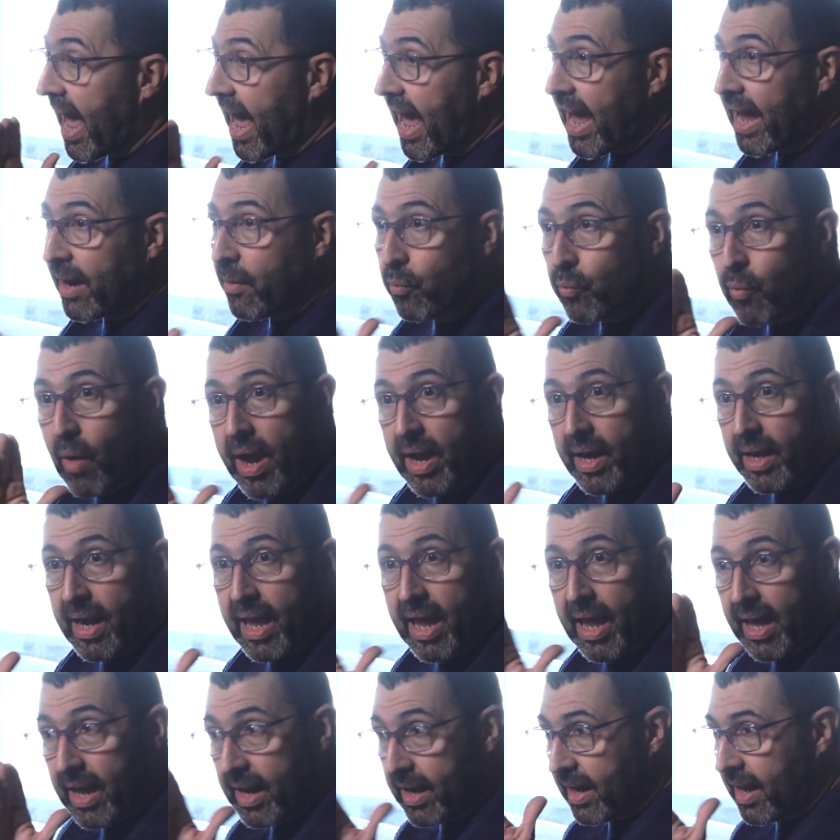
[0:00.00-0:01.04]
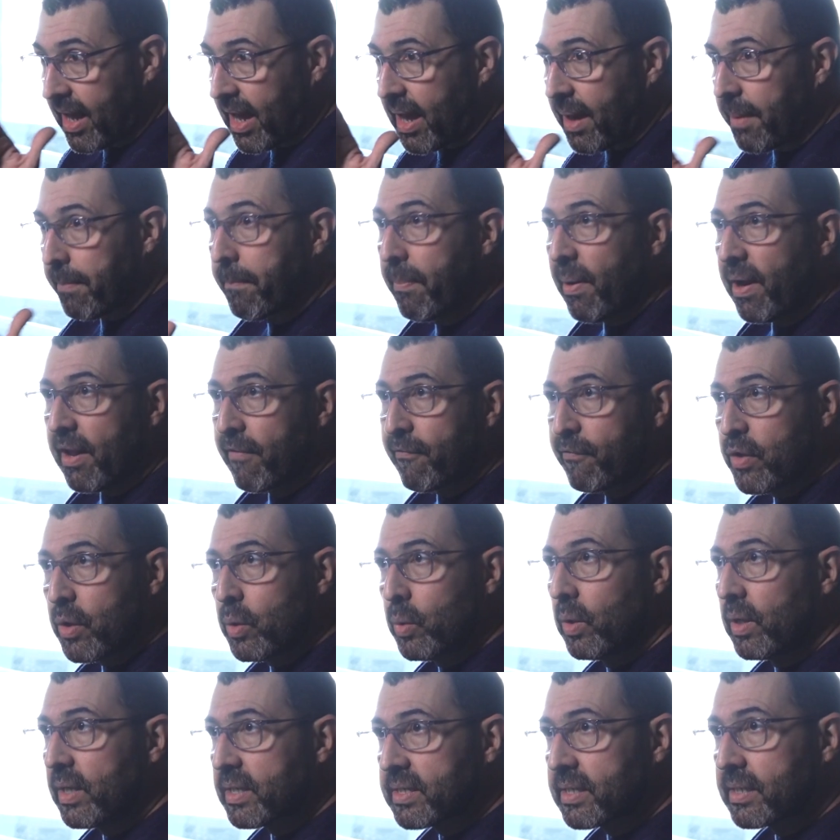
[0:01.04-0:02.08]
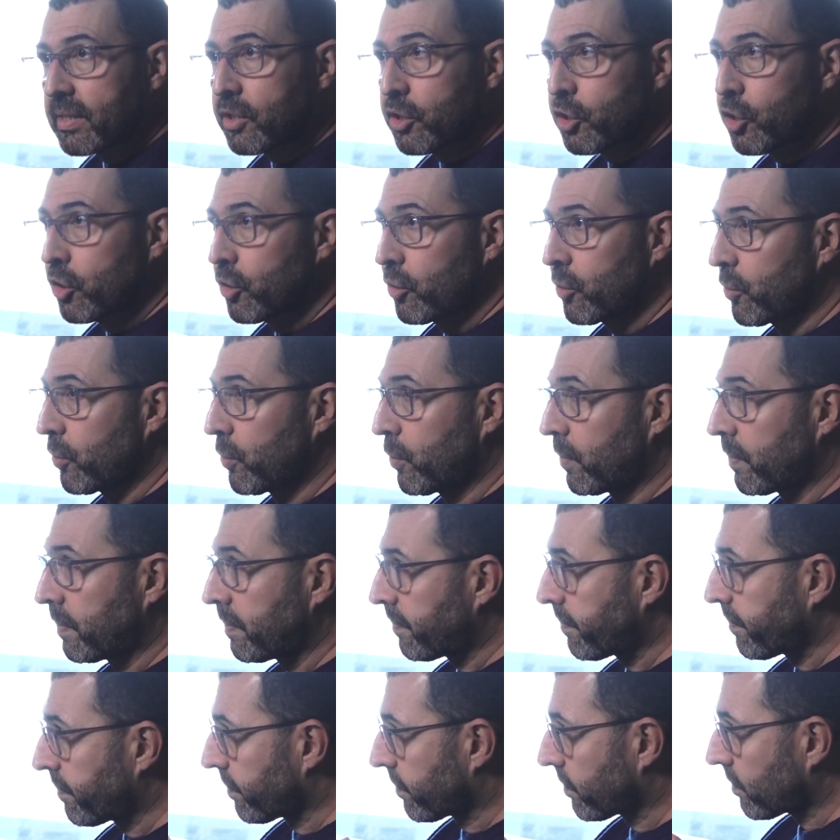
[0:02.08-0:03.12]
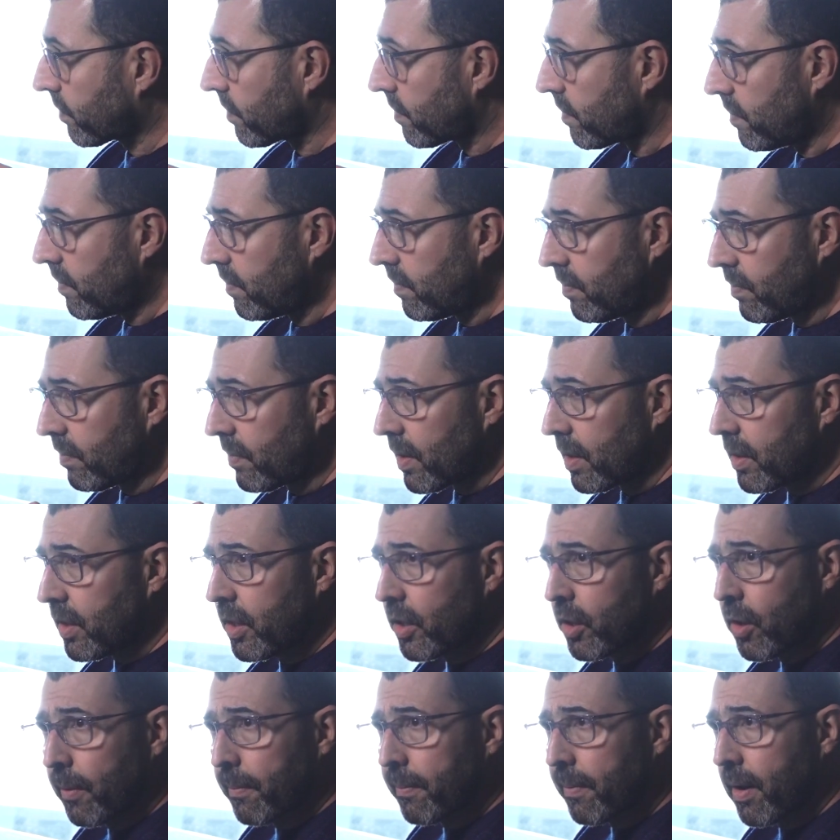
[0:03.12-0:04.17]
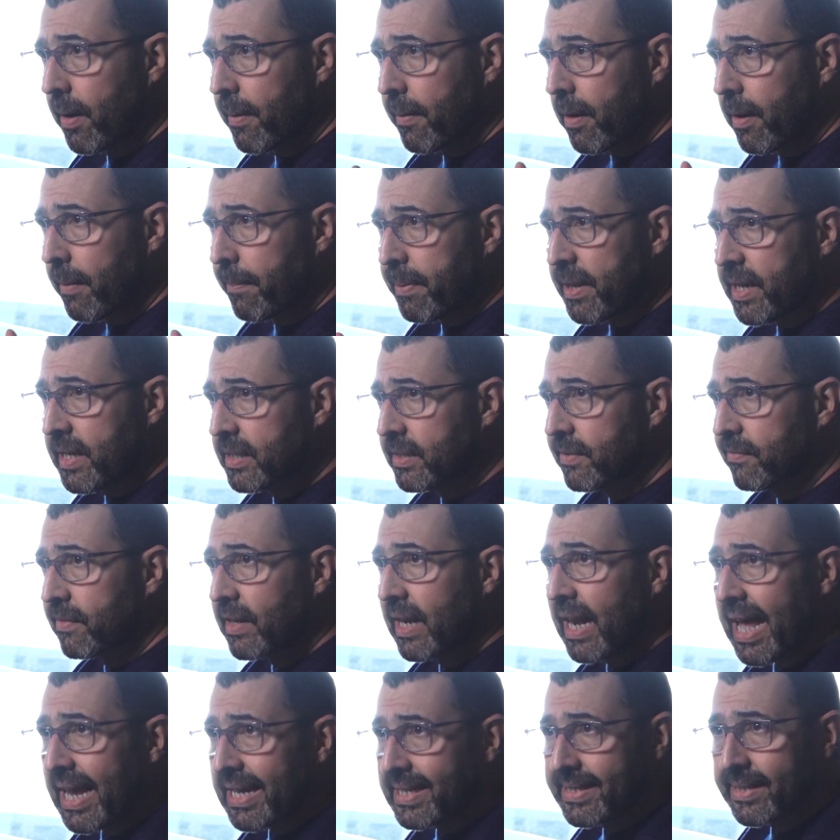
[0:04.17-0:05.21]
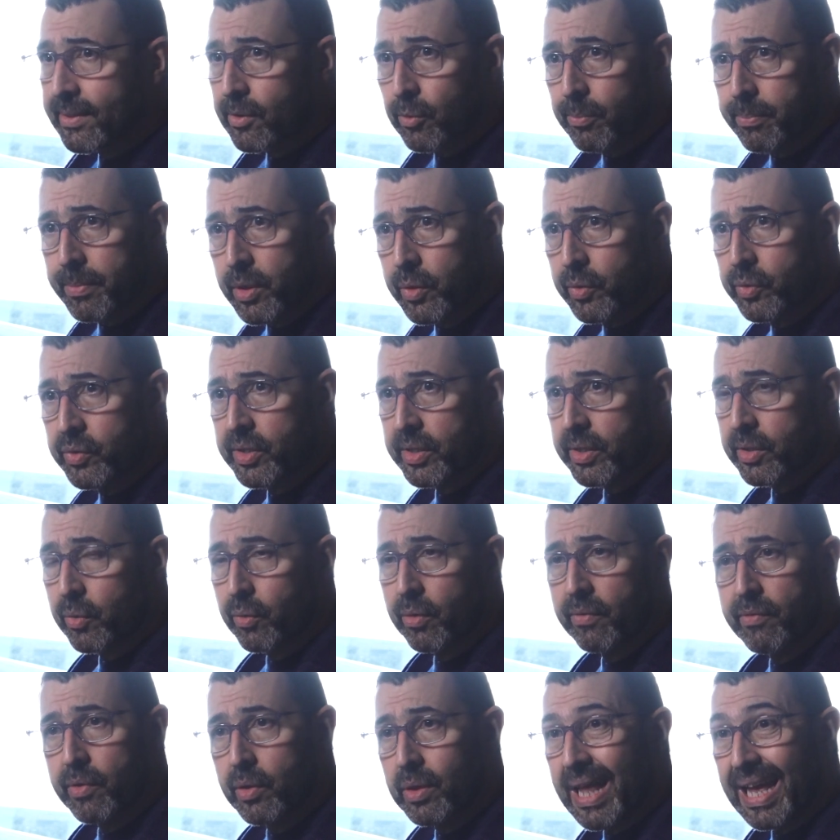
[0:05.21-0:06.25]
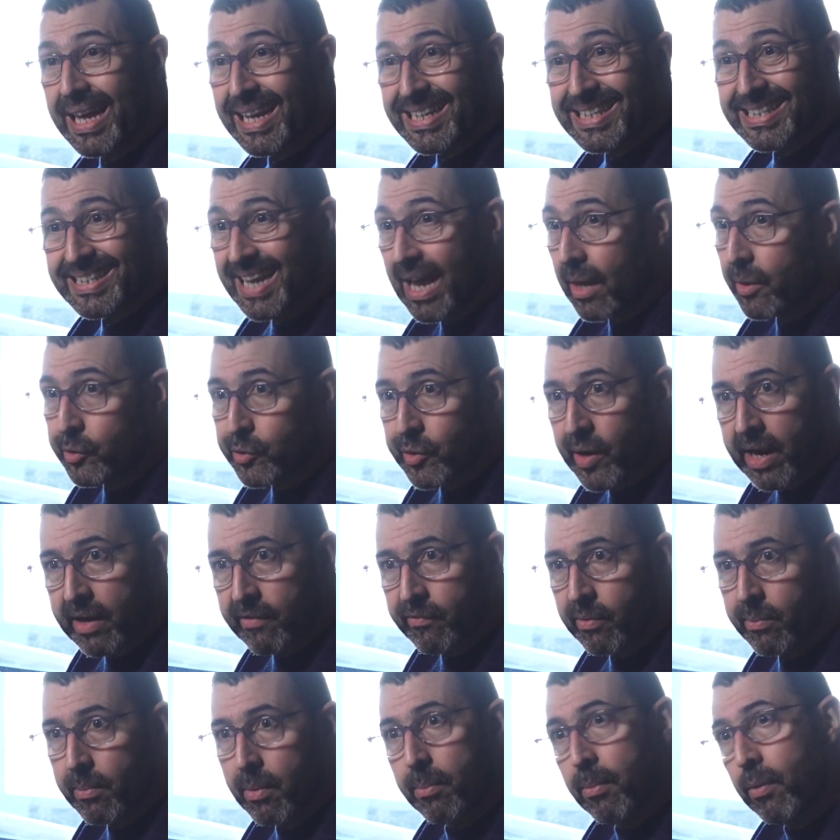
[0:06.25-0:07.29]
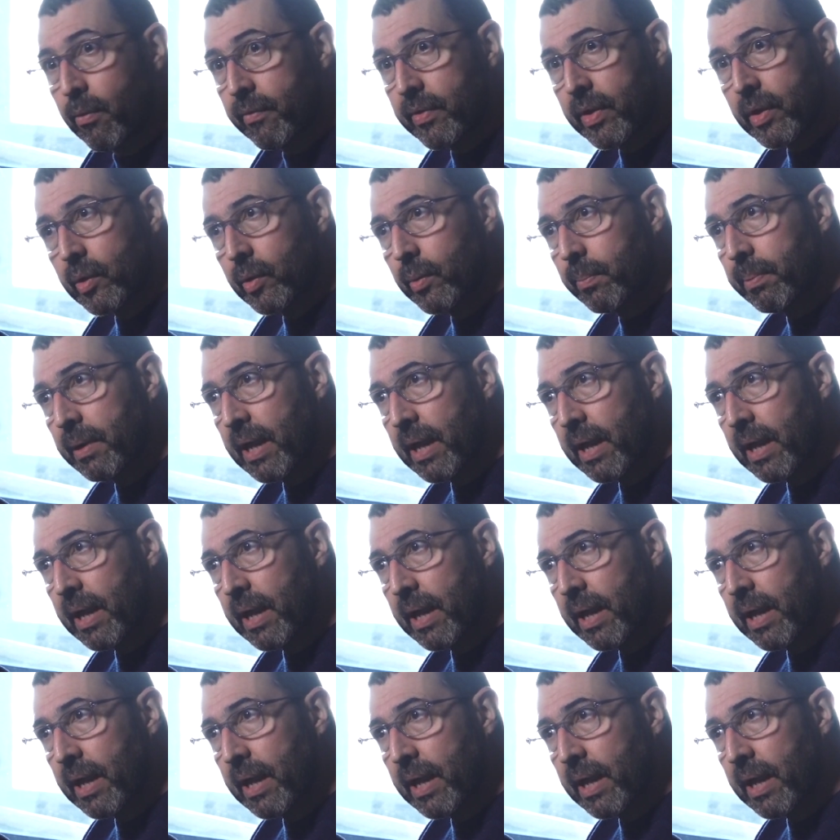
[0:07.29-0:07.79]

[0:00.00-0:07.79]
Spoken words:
And right but if you listen to a piece of classical music, or if you like a soundtrack from a movie and you